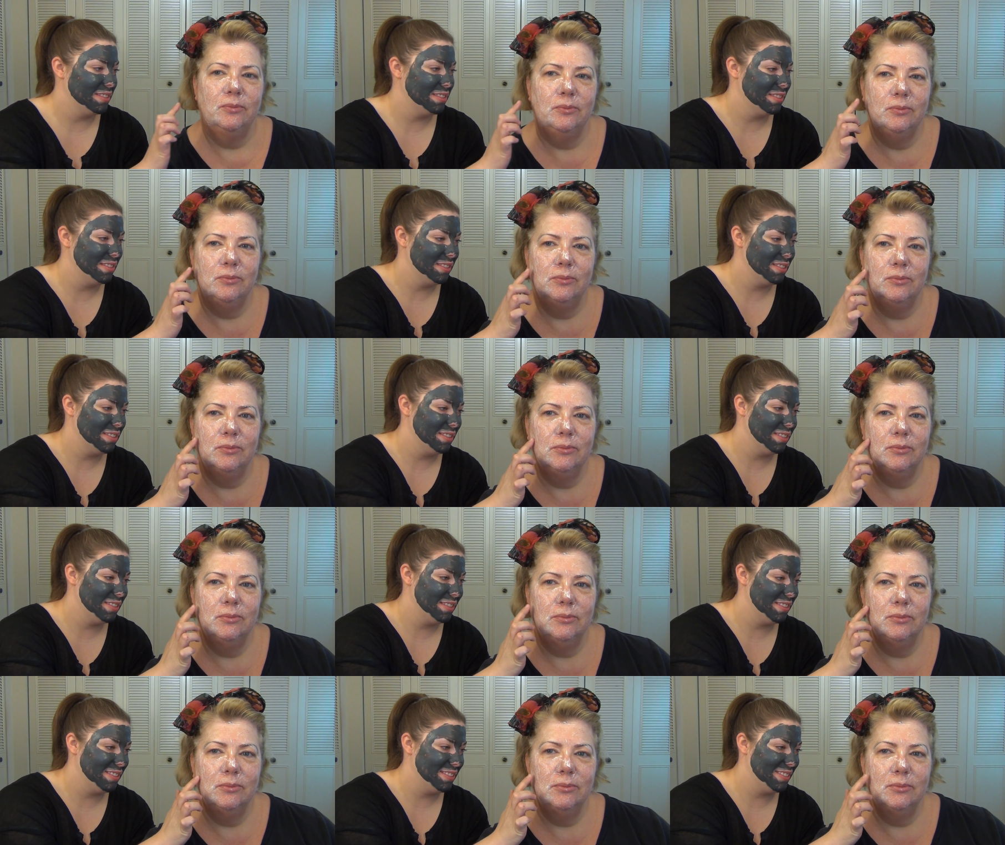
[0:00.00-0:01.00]

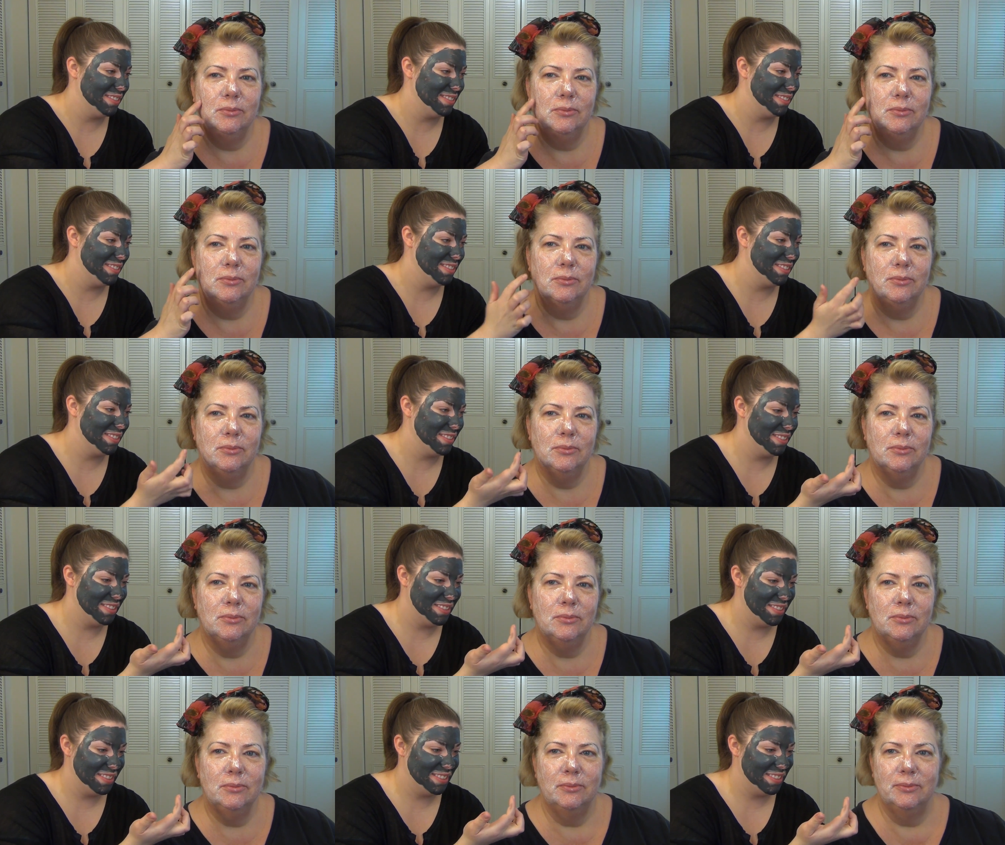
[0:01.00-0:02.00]

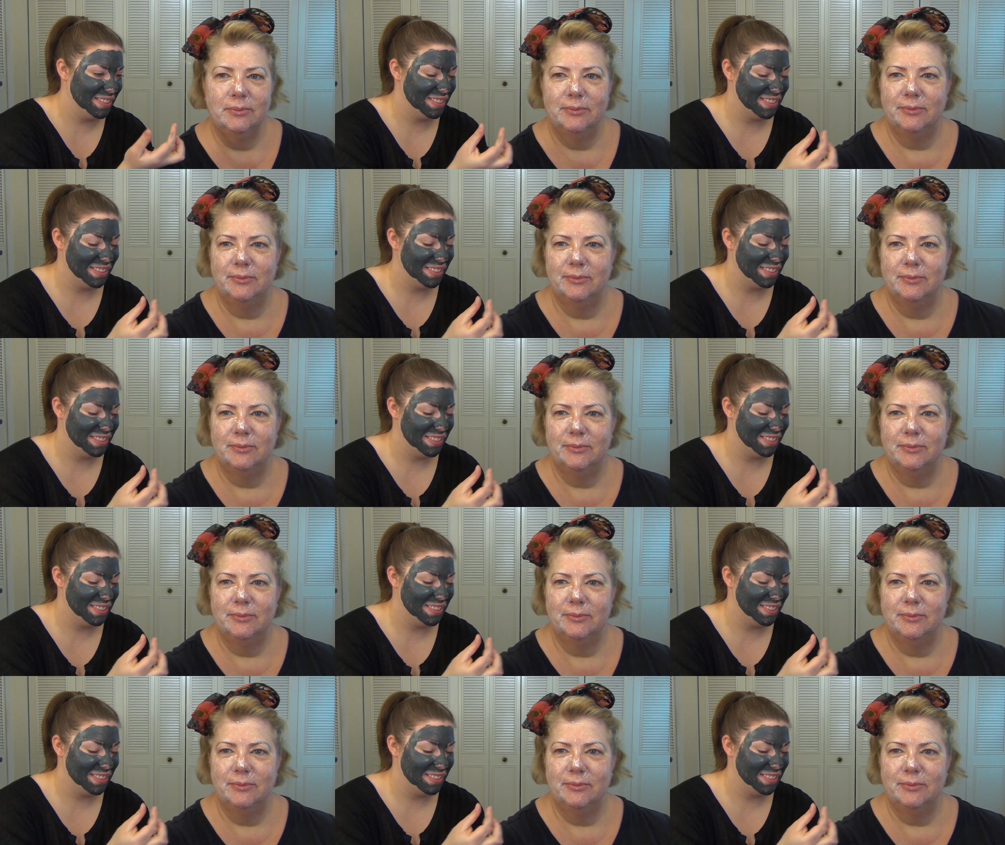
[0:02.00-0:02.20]
Nothing is said.